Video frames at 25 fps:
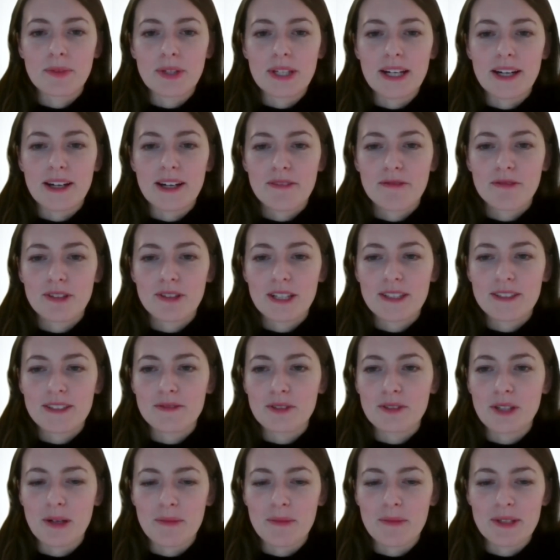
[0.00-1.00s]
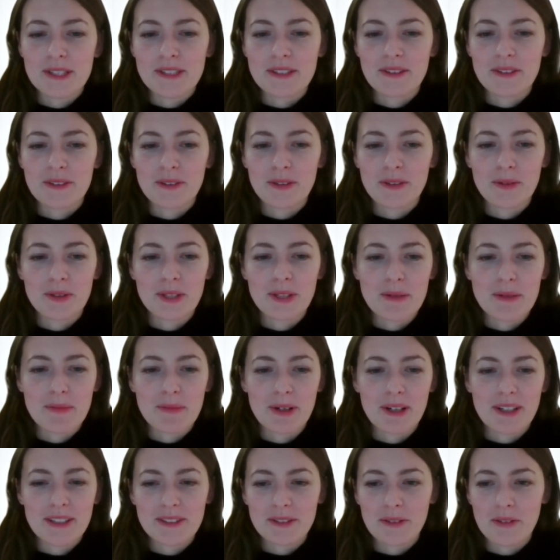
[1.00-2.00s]
We have lots of comments in the Q&A
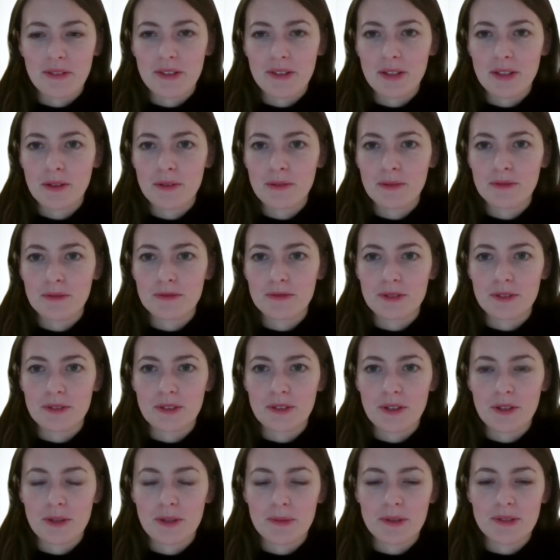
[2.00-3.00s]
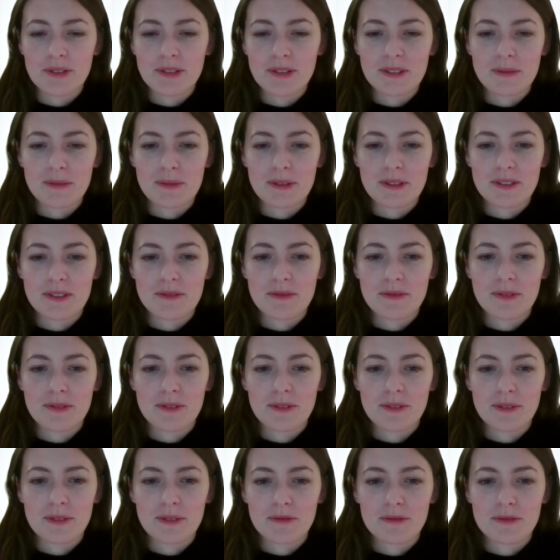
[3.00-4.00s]
box, so thank you for all the participants
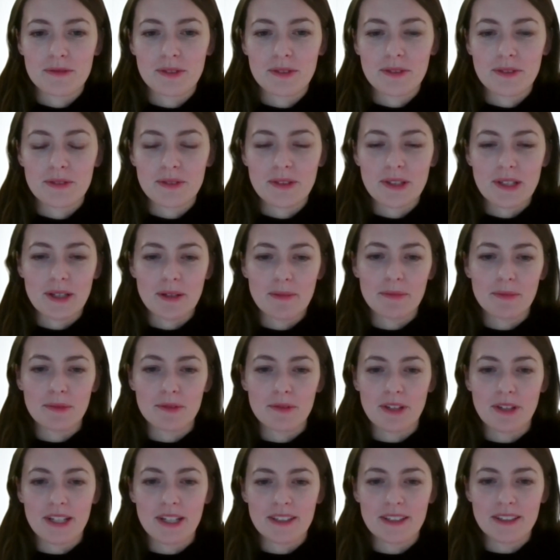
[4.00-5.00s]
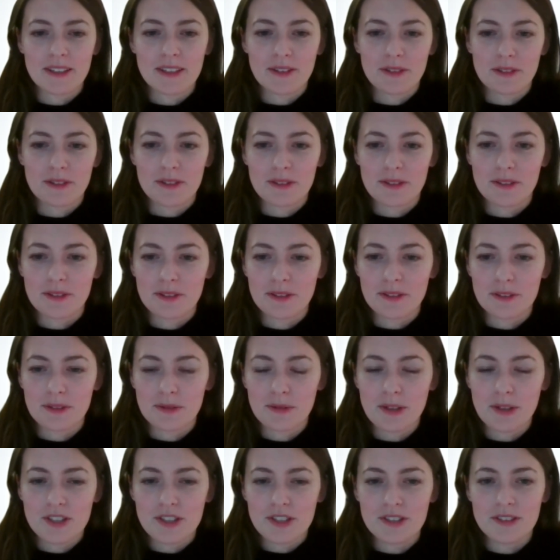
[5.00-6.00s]
for providing your
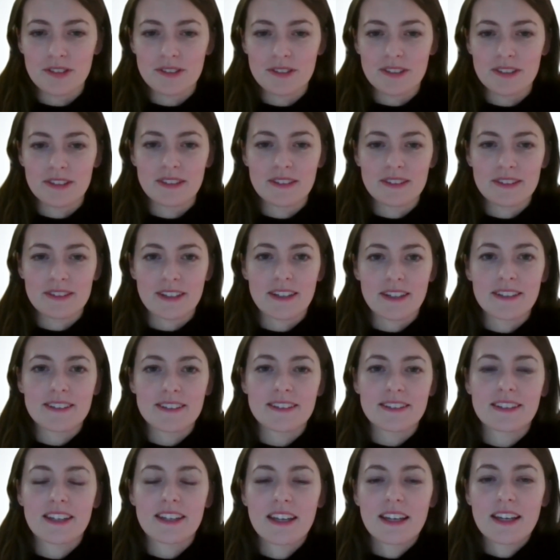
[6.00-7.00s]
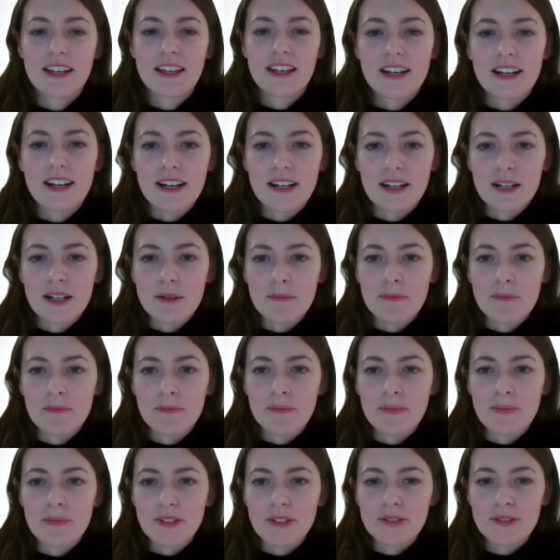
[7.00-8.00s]
questions and insights.
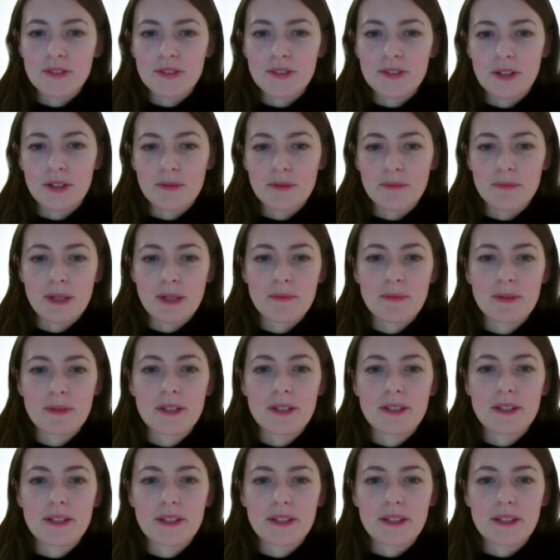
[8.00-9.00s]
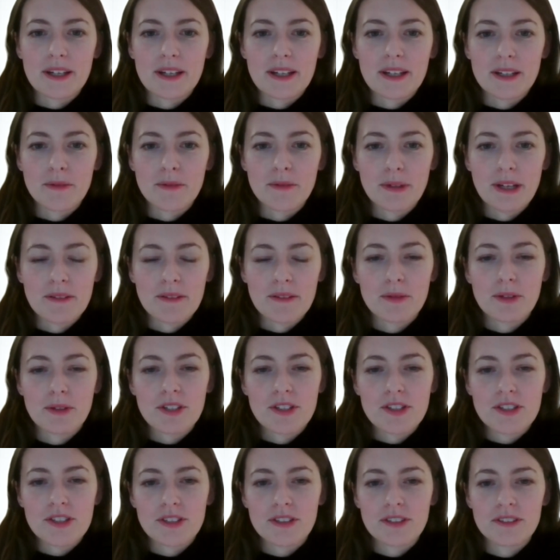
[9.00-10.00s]
I'll start maybe, we have a
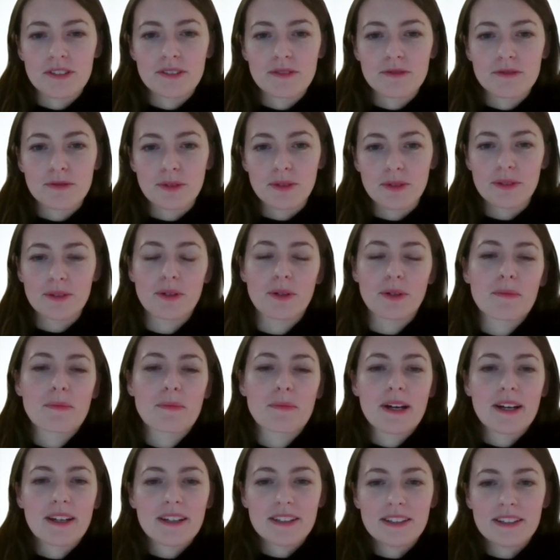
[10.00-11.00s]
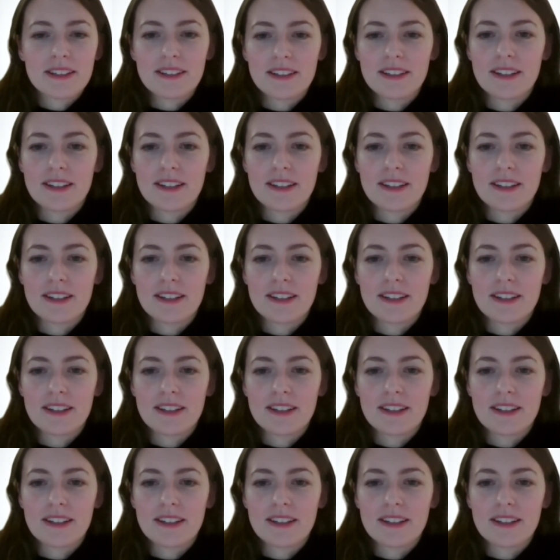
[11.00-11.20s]
question for Cormac.